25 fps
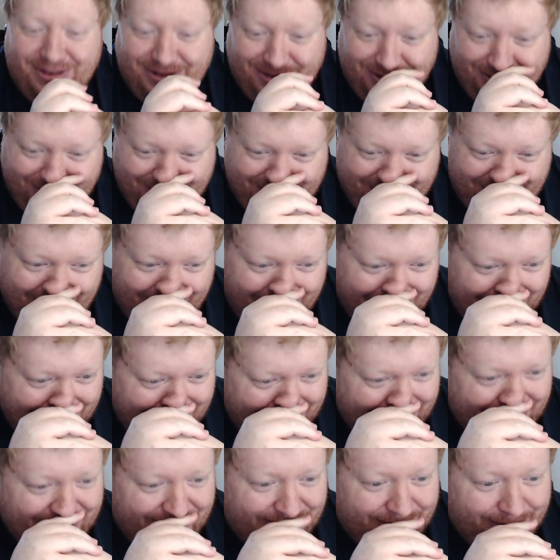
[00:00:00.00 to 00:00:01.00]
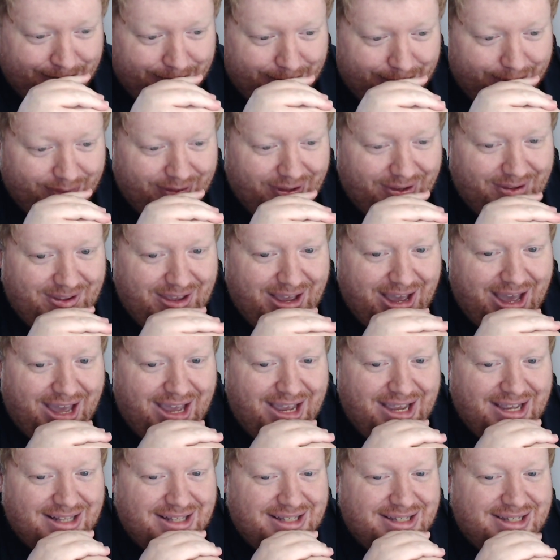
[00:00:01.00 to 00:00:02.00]
So yeah,
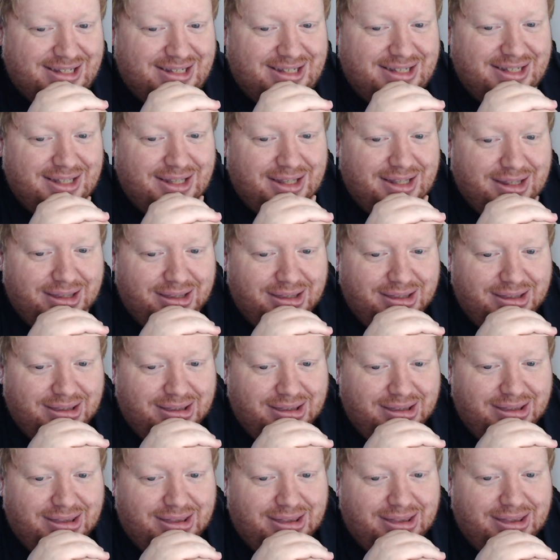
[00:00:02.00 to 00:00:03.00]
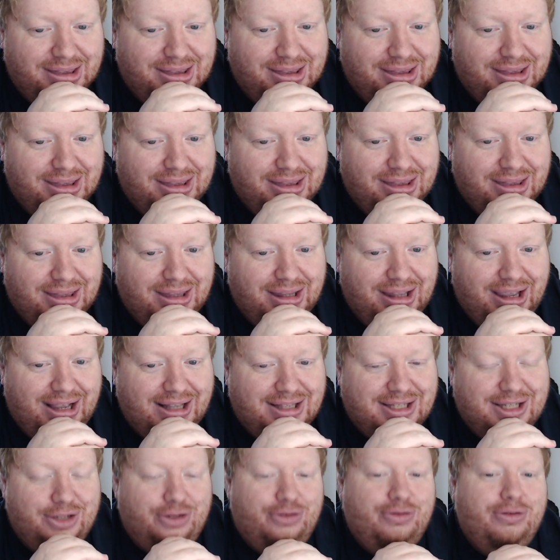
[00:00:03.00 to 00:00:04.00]
it's
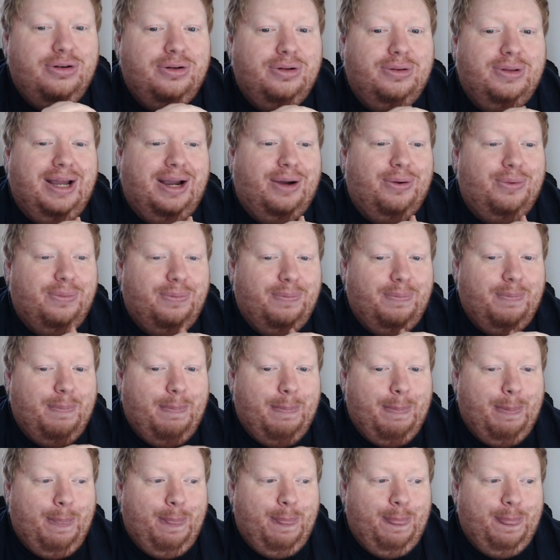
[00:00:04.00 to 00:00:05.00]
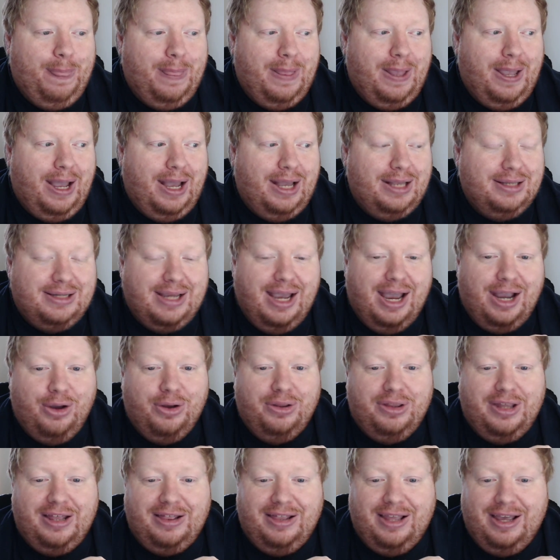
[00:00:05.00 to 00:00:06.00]
a struggle now. So I got
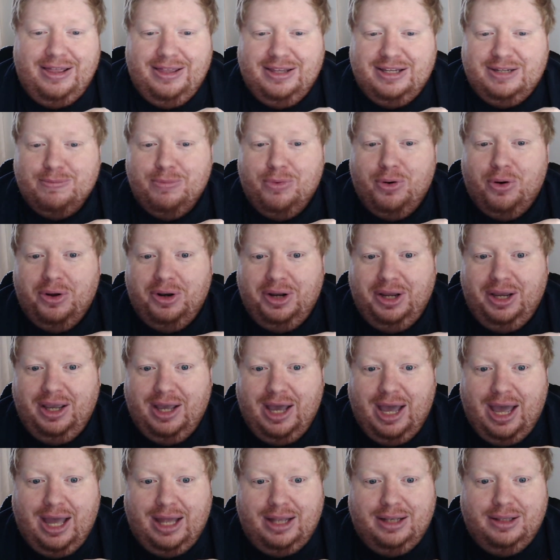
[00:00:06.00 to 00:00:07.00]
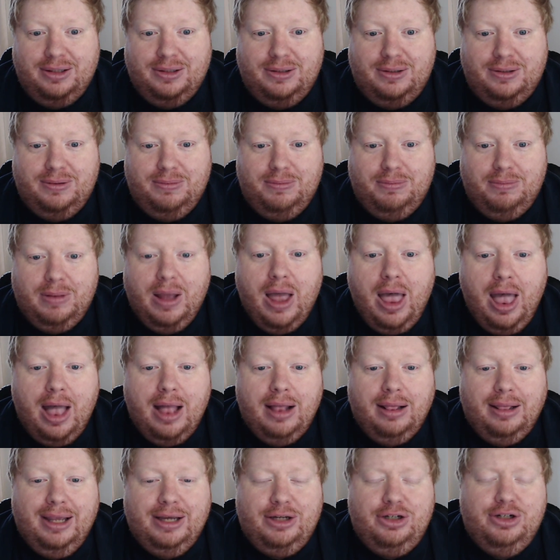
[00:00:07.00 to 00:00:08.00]
that letter this morning, and
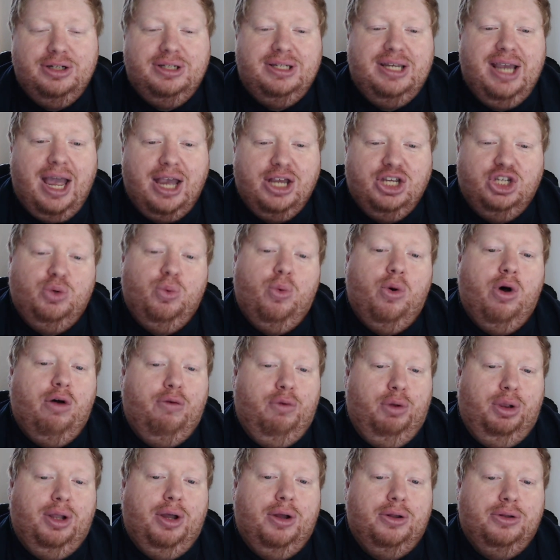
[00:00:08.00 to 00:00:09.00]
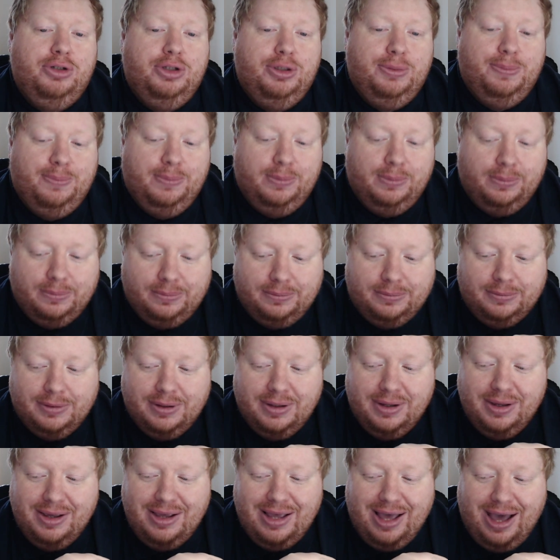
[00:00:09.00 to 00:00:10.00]
let's just say I swore a lot.
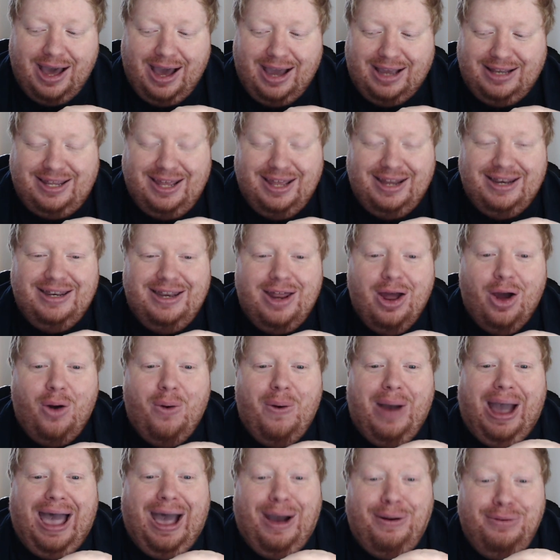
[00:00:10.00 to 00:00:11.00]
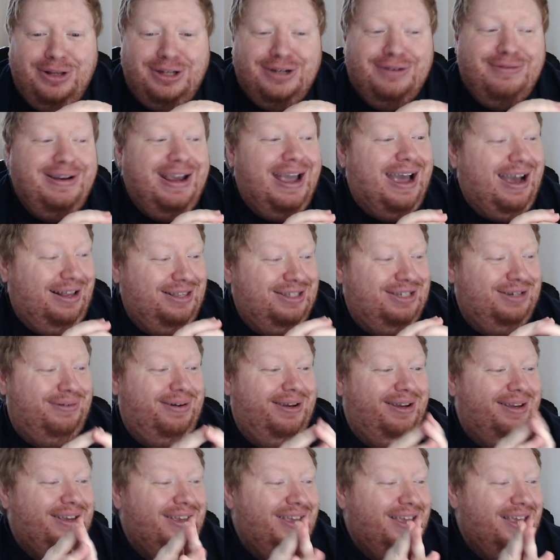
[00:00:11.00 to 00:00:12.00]
I didn't know how to react to it
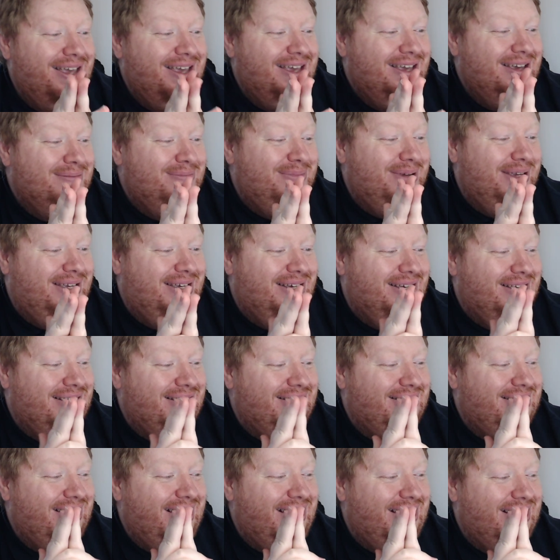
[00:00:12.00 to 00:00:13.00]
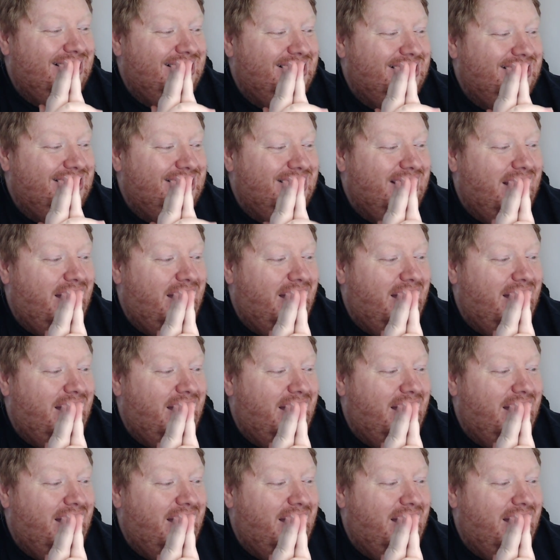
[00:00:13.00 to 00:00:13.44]
because it's